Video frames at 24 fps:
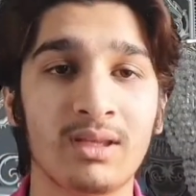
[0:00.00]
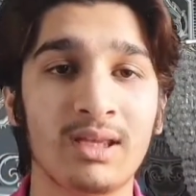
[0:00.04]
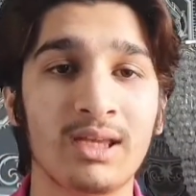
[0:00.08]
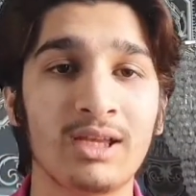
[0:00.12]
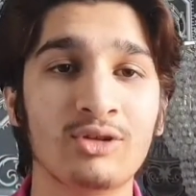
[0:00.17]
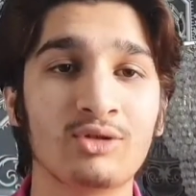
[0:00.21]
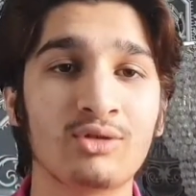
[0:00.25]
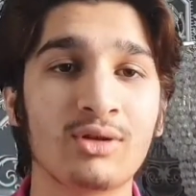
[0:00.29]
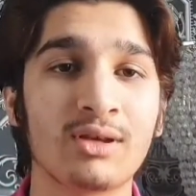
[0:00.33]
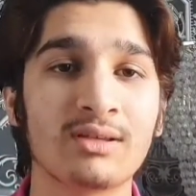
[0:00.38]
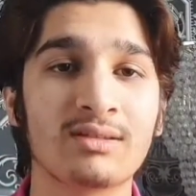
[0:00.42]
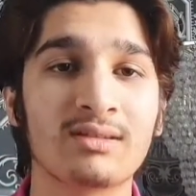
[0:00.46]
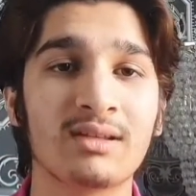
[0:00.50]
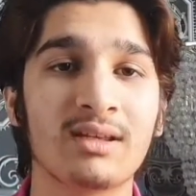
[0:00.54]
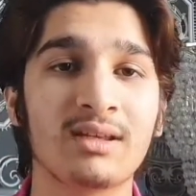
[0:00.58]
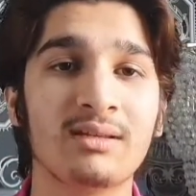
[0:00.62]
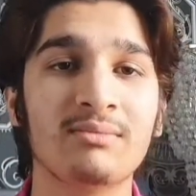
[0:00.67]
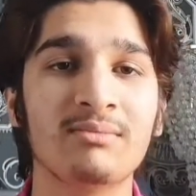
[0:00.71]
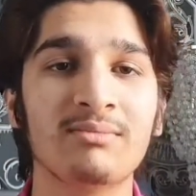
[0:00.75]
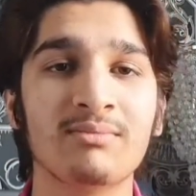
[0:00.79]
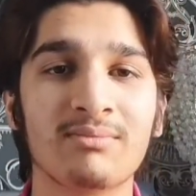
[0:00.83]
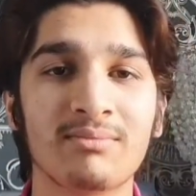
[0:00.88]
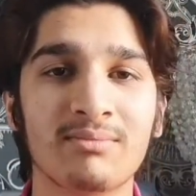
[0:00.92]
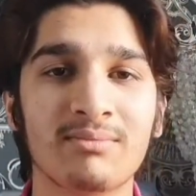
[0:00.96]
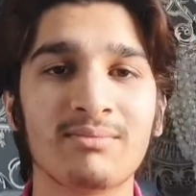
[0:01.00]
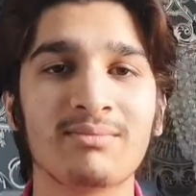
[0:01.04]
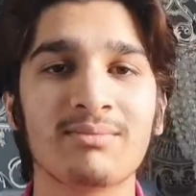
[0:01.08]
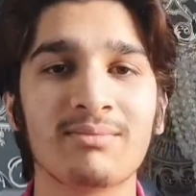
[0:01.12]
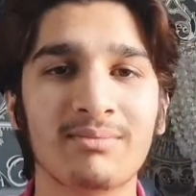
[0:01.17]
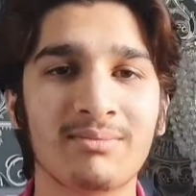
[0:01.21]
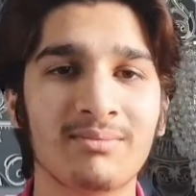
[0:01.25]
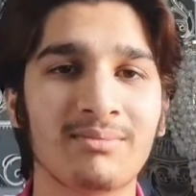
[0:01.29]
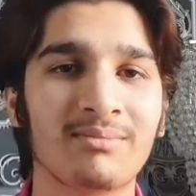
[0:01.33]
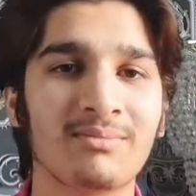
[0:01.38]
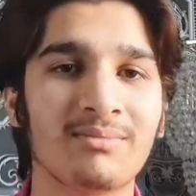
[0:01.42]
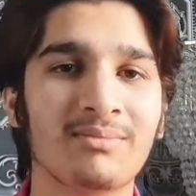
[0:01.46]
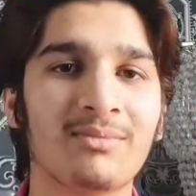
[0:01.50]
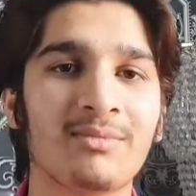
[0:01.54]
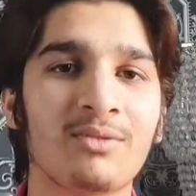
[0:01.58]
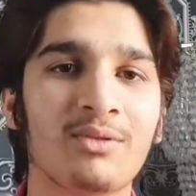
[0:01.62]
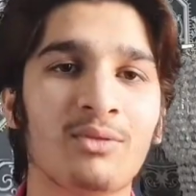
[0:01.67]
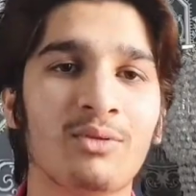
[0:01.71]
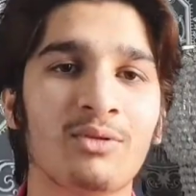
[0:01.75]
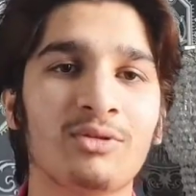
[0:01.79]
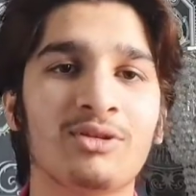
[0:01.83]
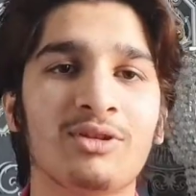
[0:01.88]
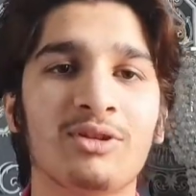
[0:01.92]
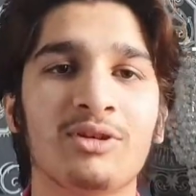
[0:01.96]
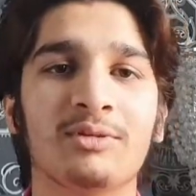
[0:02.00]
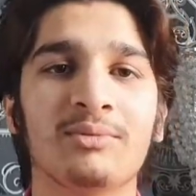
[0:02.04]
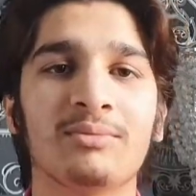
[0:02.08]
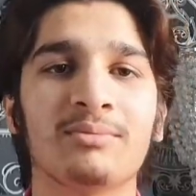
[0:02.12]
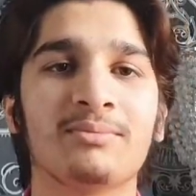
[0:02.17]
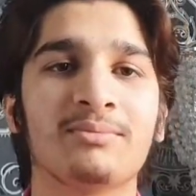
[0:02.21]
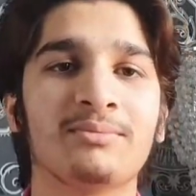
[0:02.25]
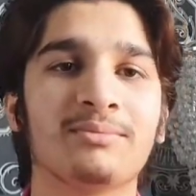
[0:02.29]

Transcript: Interested? Thought so.